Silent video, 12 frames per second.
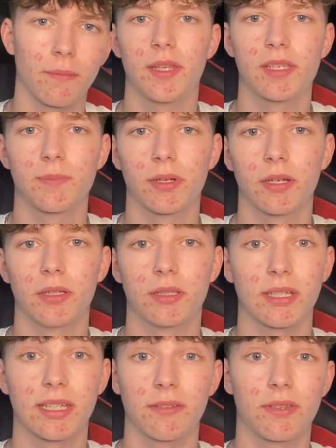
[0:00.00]
This is because
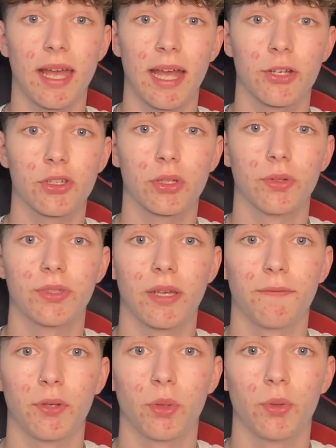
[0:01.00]
it gives extra
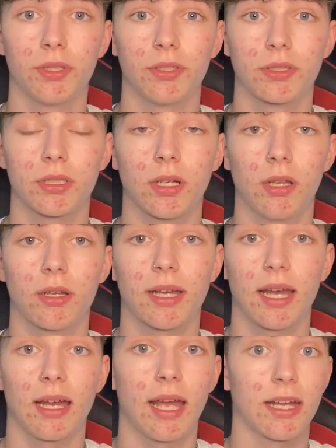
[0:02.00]
content for your audience to go look
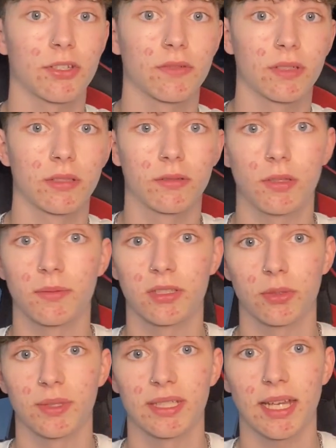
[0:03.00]
at, extra things for them
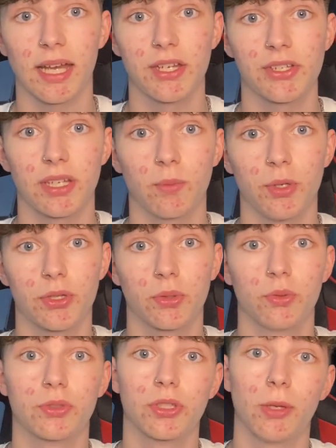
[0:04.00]
to engage in, which
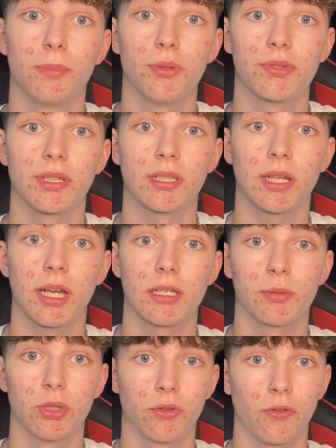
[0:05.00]
also boosts the
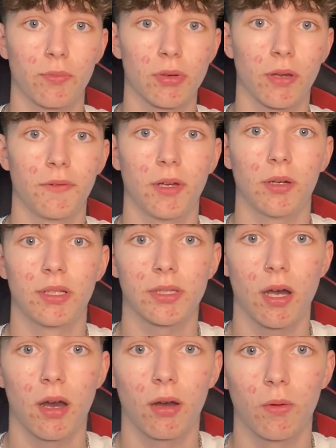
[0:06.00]
engagement of your profile as a
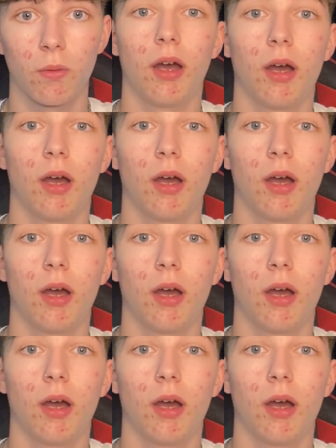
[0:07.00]
whole.